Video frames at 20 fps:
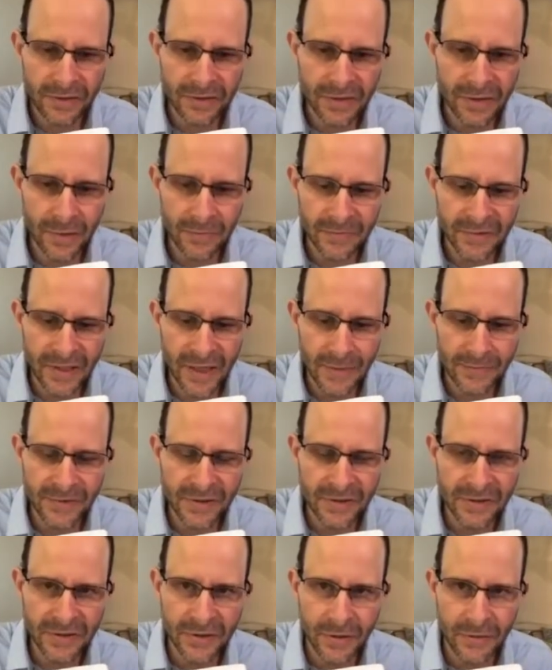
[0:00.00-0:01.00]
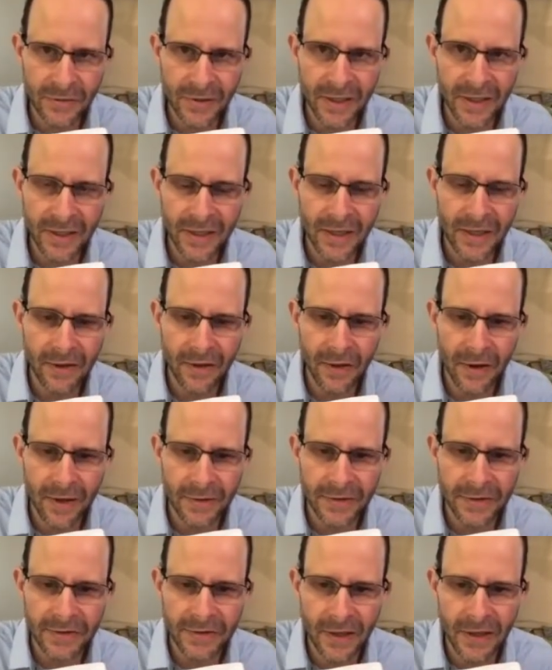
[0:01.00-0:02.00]
And sometimes the stone can get
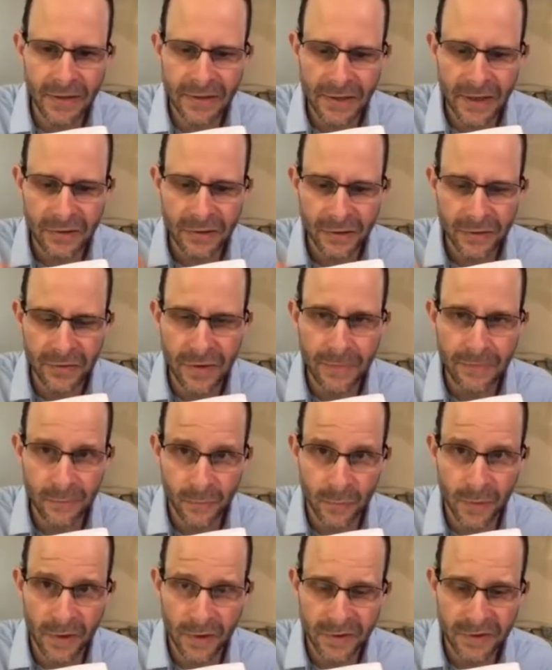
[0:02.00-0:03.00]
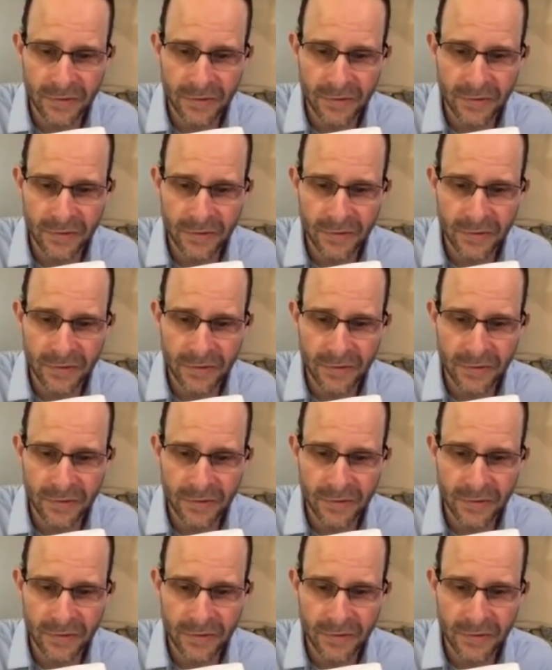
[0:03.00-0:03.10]
caught in the duct and strep